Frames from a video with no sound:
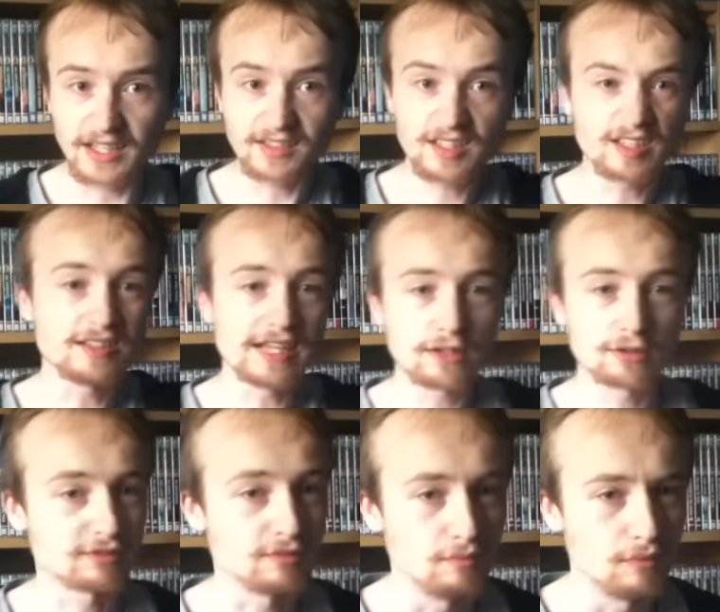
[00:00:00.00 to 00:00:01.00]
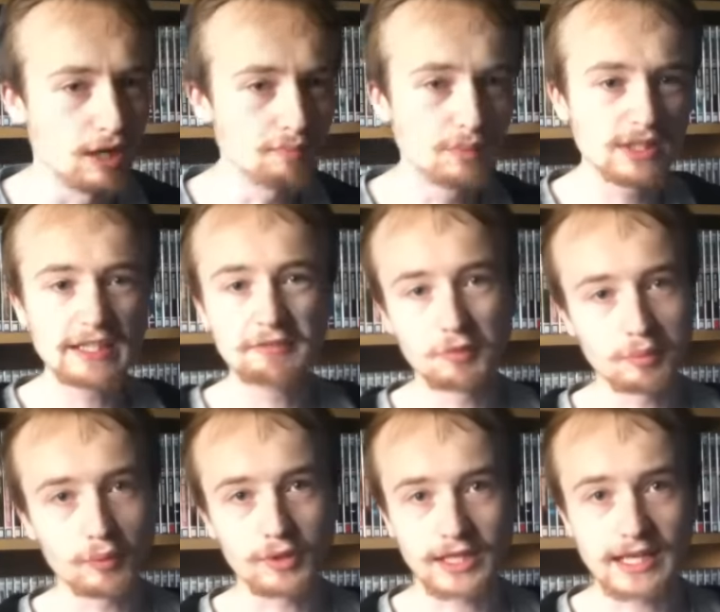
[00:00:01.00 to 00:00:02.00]
And I did nail some
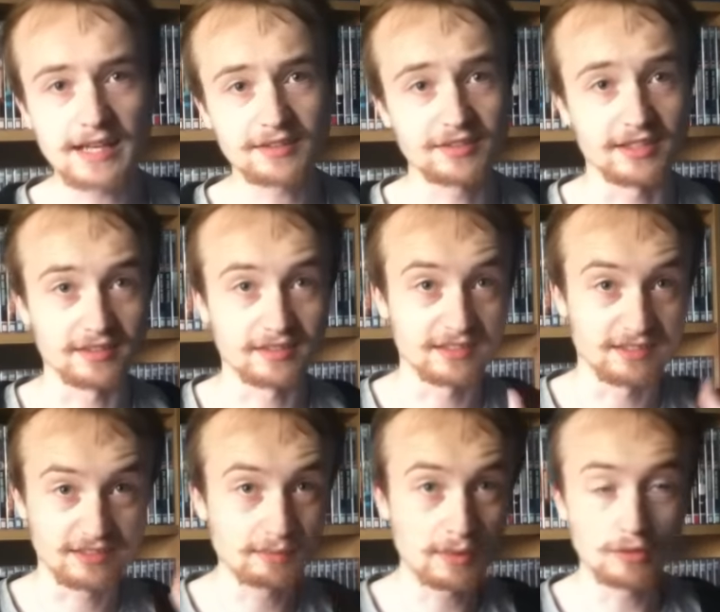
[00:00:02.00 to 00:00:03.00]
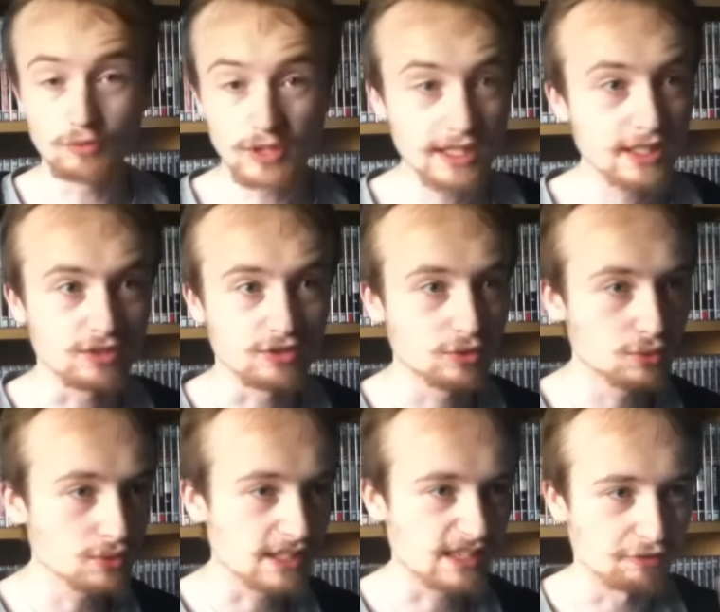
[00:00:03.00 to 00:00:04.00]
unbelievable classics and some I really
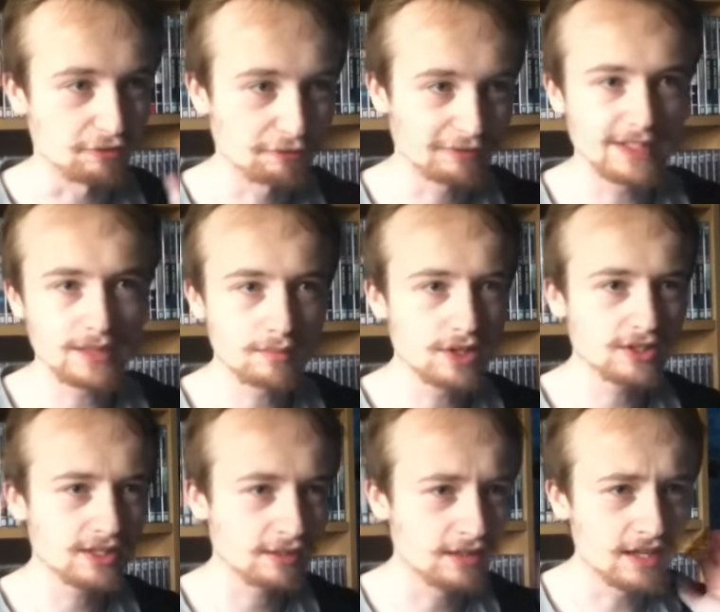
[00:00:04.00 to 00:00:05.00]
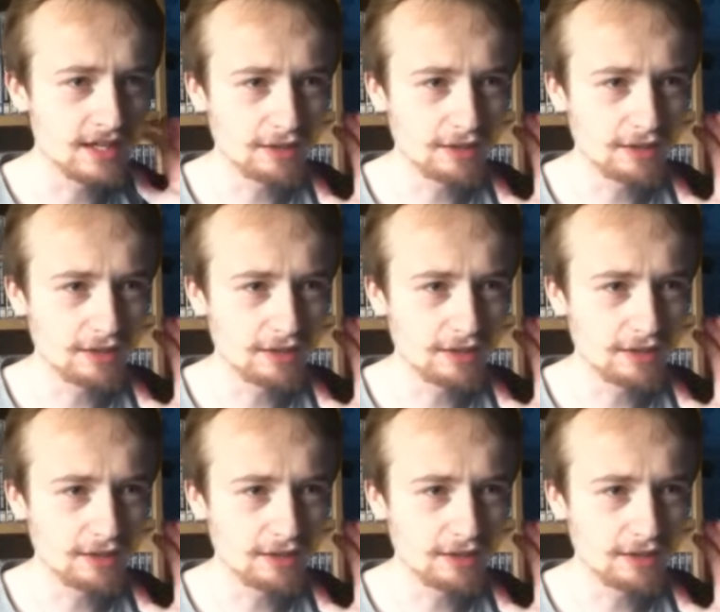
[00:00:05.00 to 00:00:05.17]
adore, like The Fearmonger.